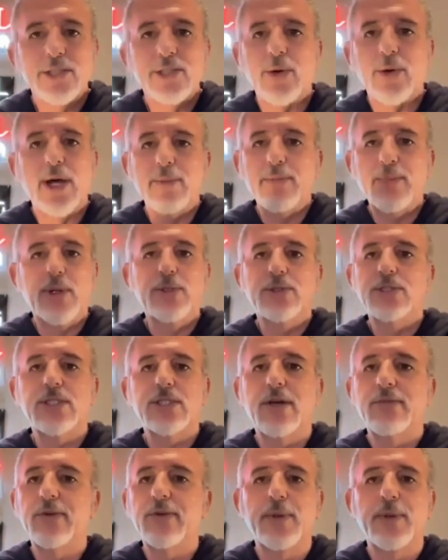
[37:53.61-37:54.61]
So I
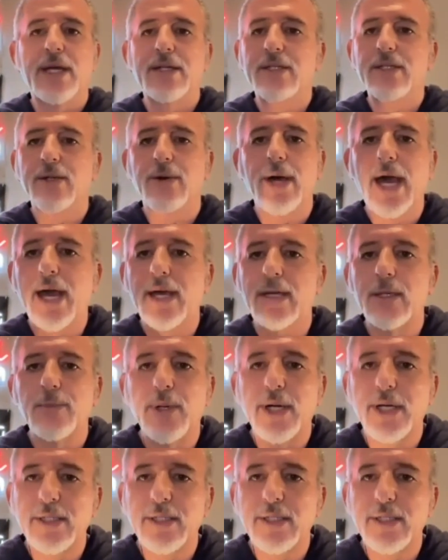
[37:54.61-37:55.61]
post stuff about, you know, how
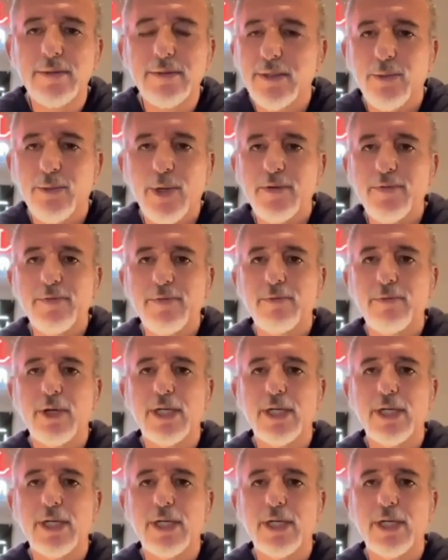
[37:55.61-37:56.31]
to buy you know, right,